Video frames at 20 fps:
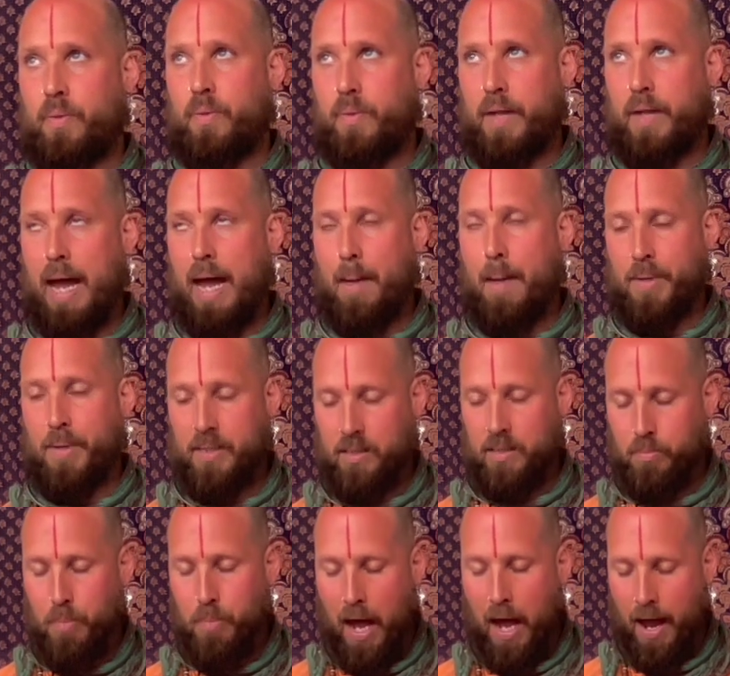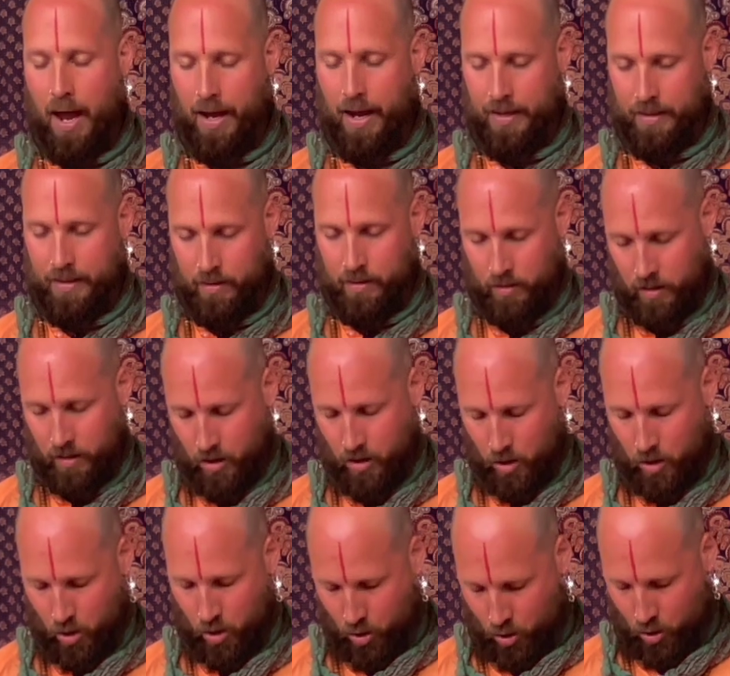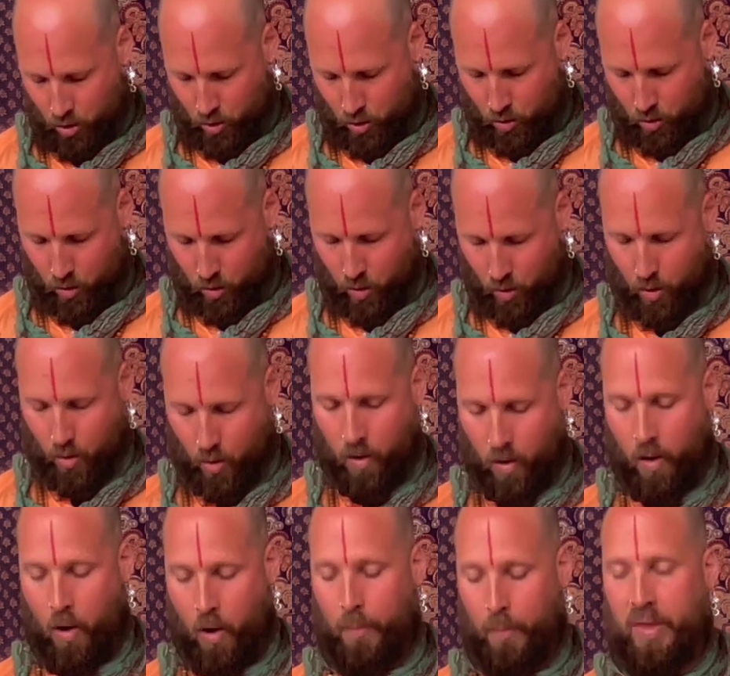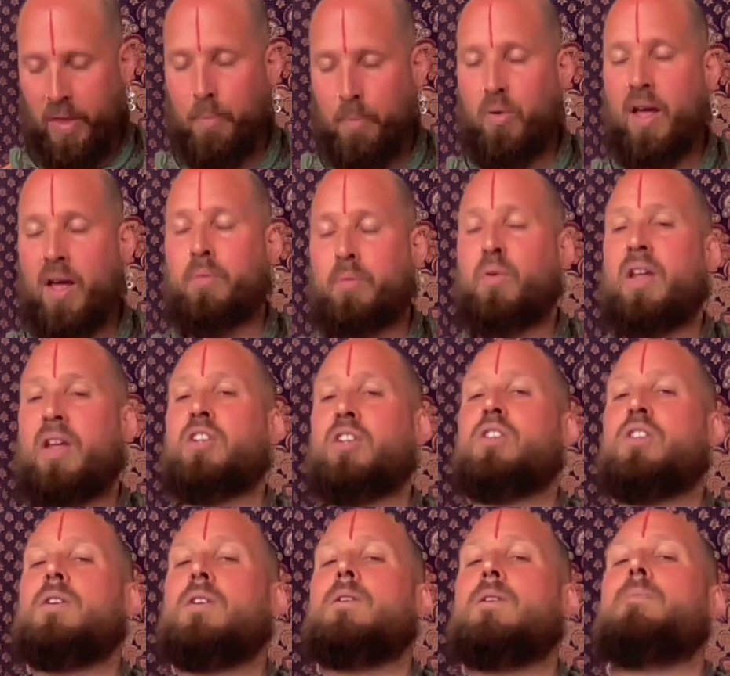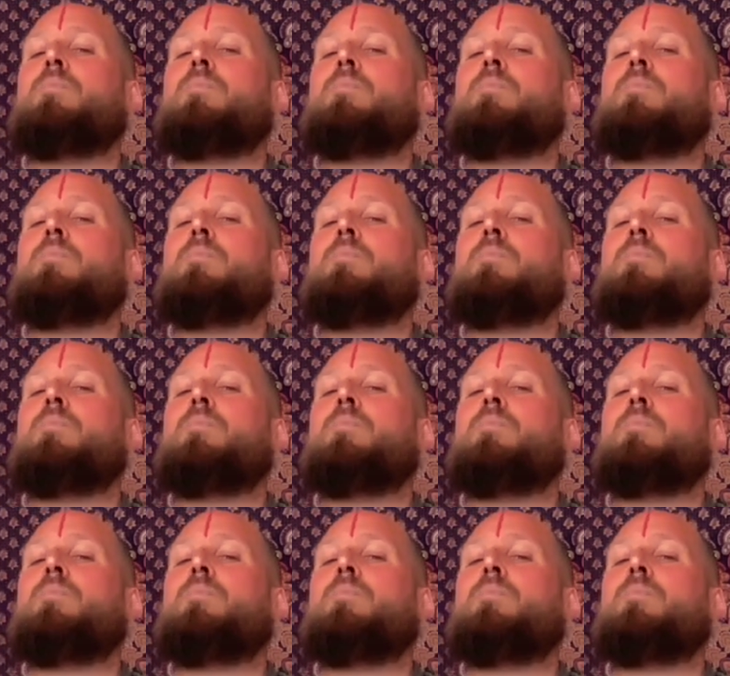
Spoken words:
the upper spine or with the blood pressure,